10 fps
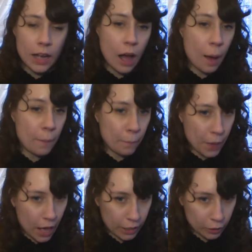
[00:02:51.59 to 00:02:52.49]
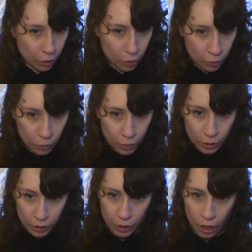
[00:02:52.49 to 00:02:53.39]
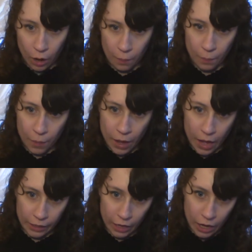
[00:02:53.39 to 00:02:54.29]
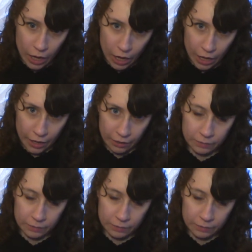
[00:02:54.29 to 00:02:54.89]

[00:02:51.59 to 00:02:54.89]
Come back low, come back high.